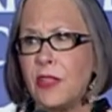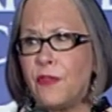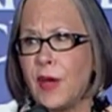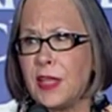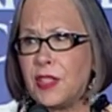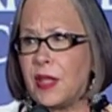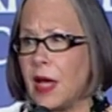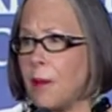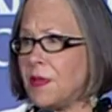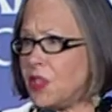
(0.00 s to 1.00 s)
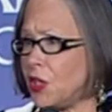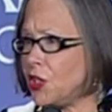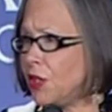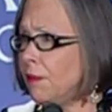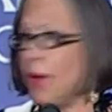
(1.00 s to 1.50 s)
fight to the
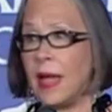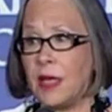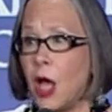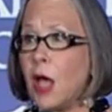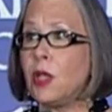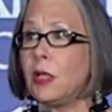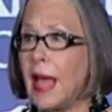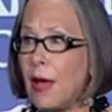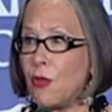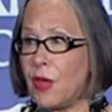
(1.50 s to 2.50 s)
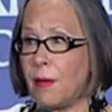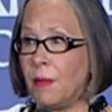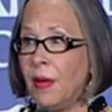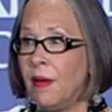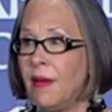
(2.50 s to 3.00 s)
opposition and not allow
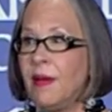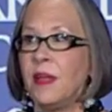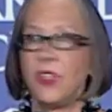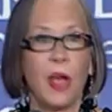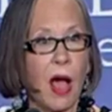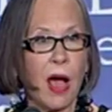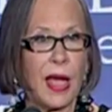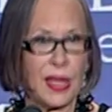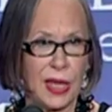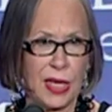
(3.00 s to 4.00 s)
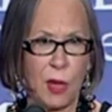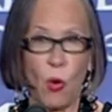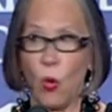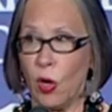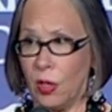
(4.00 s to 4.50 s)
them to hide
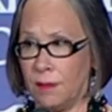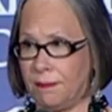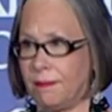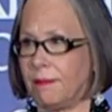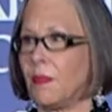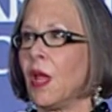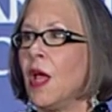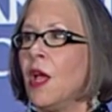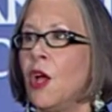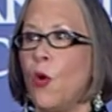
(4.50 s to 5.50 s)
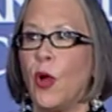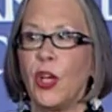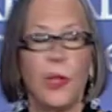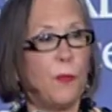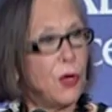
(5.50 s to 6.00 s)
anymore. We're
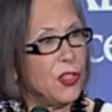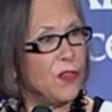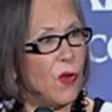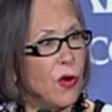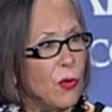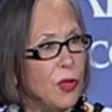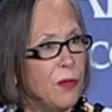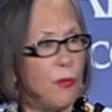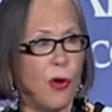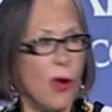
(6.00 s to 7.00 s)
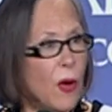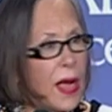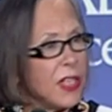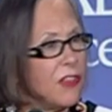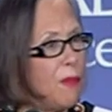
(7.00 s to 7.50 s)
going to push forward
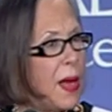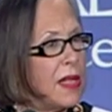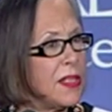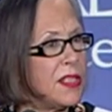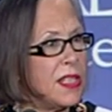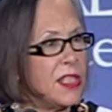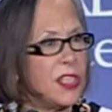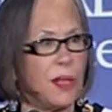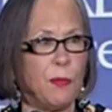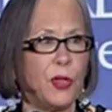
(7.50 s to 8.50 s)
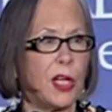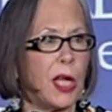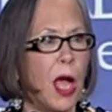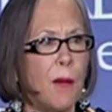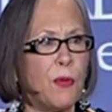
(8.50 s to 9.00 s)
proactive policies that put a
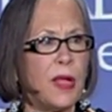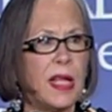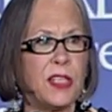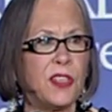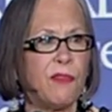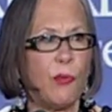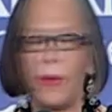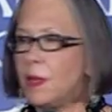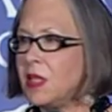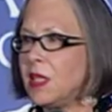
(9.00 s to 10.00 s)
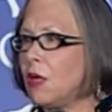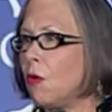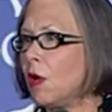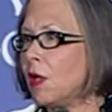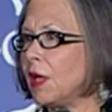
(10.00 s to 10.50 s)
comprehensive women's
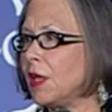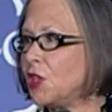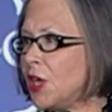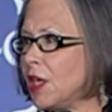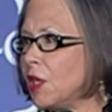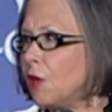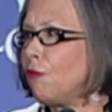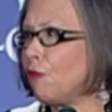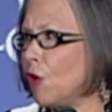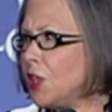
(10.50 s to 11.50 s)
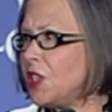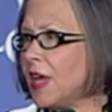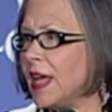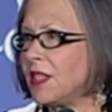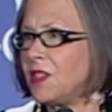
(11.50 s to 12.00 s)
equality agenda front
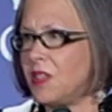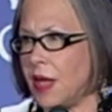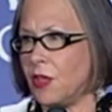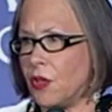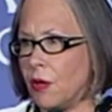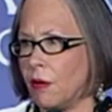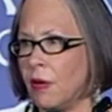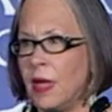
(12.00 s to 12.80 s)
and center.